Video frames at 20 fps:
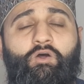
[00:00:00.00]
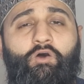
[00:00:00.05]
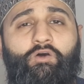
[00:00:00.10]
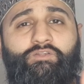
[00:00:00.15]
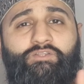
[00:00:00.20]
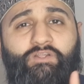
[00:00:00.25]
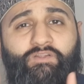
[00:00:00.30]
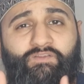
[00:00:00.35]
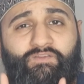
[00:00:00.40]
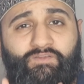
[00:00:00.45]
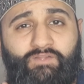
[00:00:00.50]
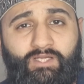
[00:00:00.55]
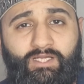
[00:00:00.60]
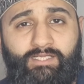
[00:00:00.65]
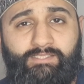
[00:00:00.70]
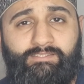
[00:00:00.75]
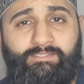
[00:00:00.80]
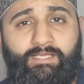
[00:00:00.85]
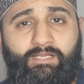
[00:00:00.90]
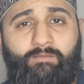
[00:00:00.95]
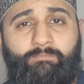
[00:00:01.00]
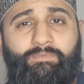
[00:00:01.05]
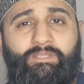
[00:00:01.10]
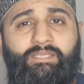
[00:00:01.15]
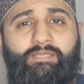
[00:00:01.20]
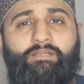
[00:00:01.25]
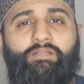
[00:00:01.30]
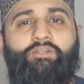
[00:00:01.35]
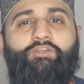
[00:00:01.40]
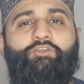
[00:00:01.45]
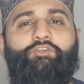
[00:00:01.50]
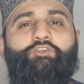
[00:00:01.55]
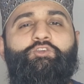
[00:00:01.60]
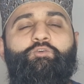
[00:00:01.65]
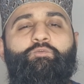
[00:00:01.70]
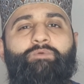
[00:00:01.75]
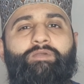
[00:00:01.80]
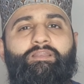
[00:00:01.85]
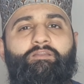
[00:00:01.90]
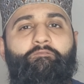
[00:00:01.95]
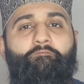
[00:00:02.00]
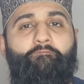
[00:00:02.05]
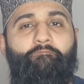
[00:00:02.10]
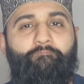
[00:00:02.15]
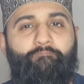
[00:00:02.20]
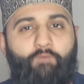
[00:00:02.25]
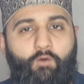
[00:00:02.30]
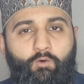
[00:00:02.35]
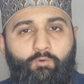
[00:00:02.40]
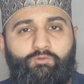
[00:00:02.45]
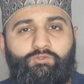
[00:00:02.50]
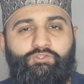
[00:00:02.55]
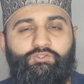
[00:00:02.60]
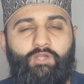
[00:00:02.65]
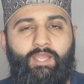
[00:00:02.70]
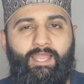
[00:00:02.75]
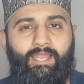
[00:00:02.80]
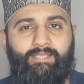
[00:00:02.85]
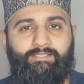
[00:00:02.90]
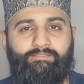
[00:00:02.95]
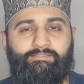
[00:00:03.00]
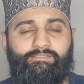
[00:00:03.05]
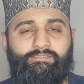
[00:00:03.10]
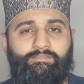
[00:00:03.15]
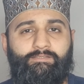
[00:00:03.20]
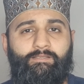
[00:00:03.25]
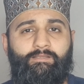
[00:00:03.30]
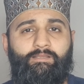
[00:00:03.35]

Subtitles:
on the third takbir, you will fold your hands.